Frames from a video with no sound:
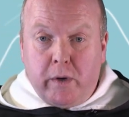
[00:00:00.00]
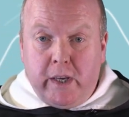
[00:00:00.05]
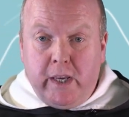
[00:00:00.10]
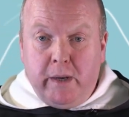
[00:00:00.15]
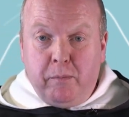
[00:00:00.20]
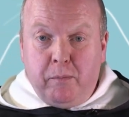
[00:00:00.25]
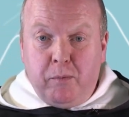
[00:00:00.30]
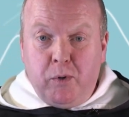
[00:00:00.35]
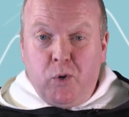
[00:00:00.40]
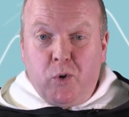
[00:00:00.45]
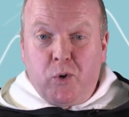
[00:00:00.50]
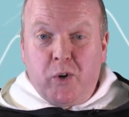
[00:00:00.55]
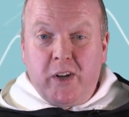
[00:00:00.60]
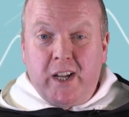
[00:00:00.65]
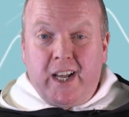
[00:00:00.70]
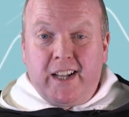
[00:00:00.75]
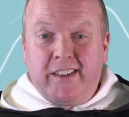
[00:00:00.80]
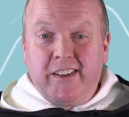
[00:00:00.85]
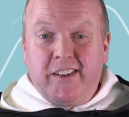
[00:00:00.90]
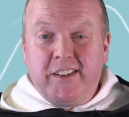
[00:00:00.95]
he
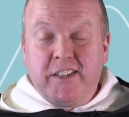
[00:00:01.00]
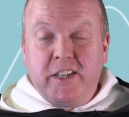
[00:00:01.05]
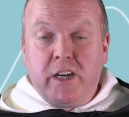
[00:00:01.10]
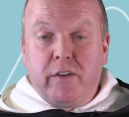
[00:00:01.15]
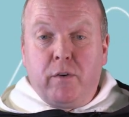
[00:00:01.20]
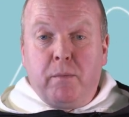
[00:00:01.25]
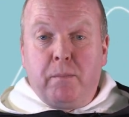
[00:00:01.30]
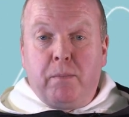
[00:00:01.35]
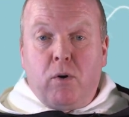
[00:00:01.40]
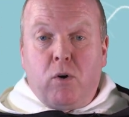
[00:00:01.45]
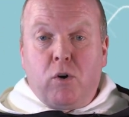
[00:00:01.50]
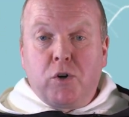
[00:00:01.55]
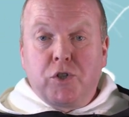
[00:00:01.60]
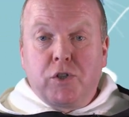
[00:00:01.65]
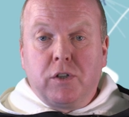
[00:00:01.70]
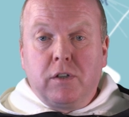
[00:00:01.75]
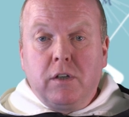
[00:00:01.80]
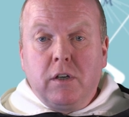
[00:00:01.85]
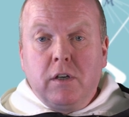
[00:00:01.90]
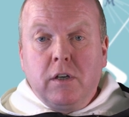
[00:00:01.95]
looking at the idea of
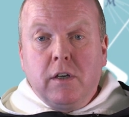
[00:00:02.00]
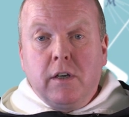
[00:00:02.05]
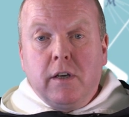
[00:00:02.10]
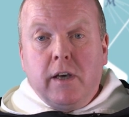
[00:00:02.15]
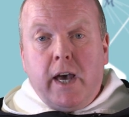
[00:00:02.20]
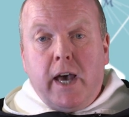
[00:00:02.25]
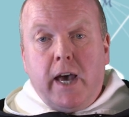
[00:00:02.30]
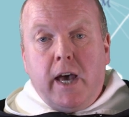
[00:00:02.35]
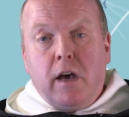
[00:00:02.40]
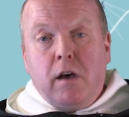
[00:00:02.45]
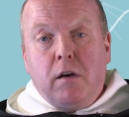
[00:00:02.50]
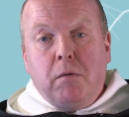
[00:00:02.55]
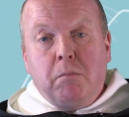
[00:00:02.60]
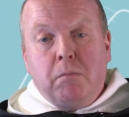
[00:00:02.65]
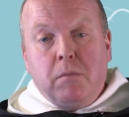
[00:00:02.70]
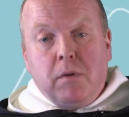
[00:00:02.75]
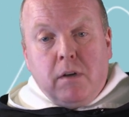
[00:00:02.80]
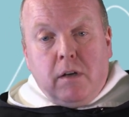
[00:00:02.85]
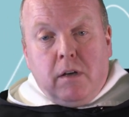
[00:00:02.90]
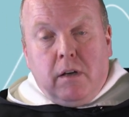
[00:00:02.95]
abortion, um,